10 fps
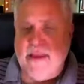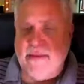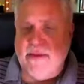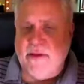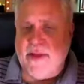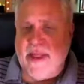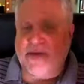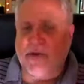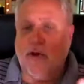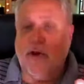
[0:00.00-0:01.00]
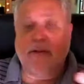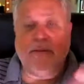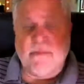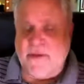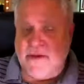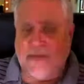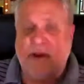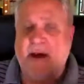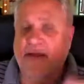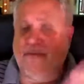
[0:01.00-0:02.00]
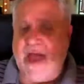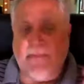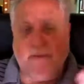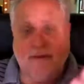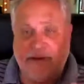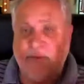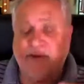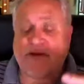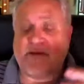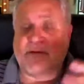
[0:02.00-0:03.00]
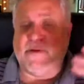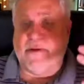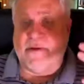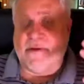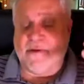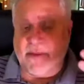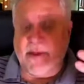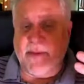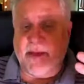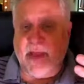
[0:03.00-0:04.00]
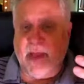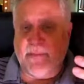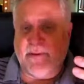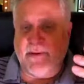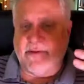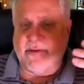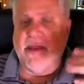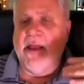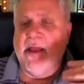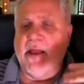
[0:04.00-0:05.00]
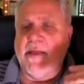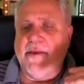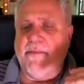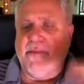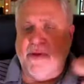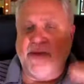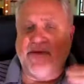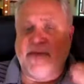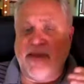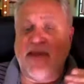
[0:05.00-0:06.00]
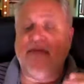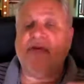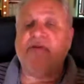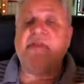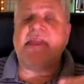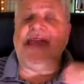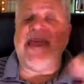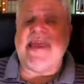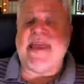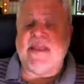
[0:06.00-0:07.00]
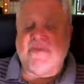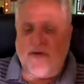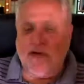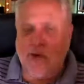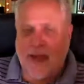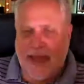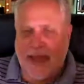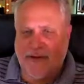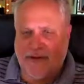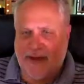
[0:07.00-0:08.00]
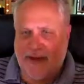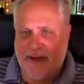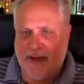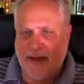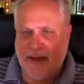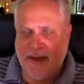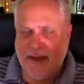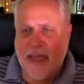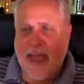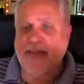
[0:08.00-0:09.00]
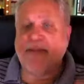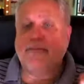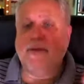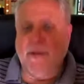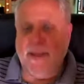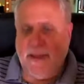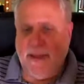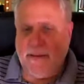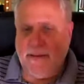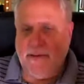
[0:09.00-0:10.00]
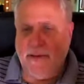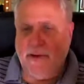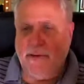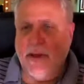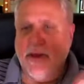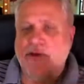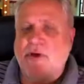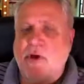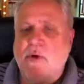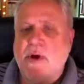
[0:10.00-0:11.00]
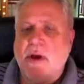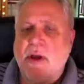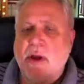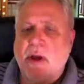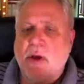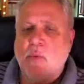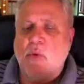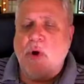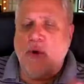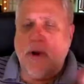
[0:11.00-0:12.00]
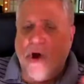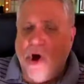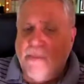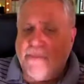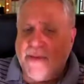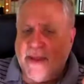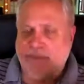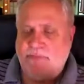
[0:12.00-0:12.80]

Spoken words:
it's all this part of capitalism, this is the good thing about capitalism. The builders see the need for new housing, and they're building it. So what we're hoping,